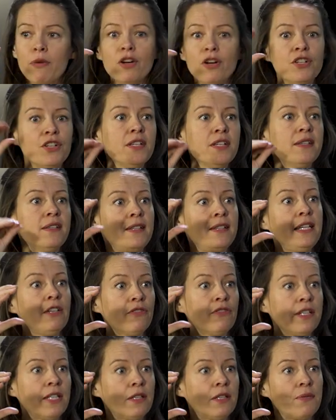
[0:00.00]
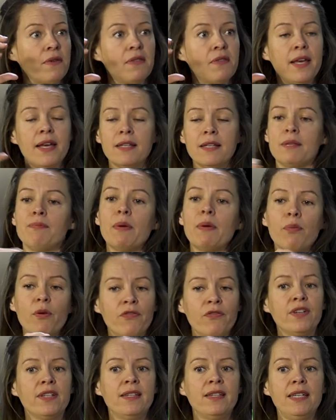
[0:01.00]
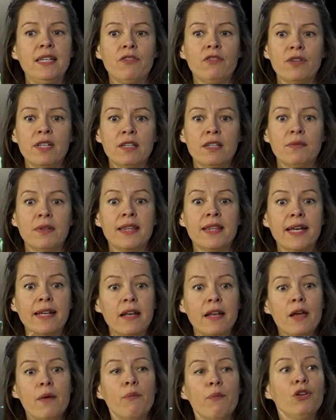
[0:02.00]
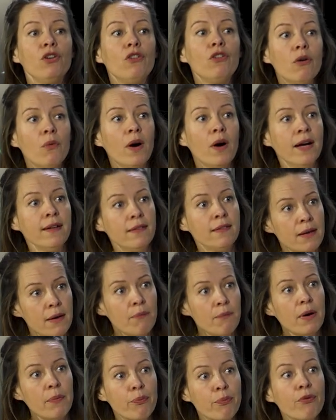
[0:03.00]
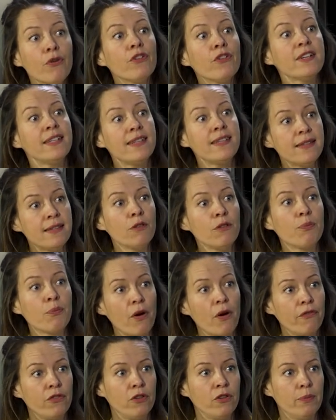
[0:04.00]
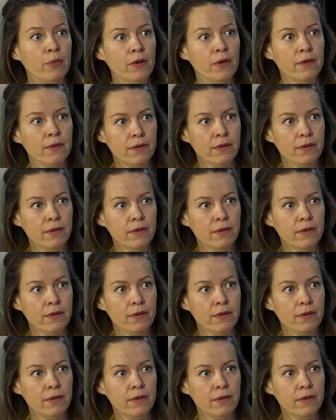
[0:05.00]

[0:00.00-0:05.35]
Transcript: margin has decreased with this, my profit has decreased with it, but you know what? My product is still profitable.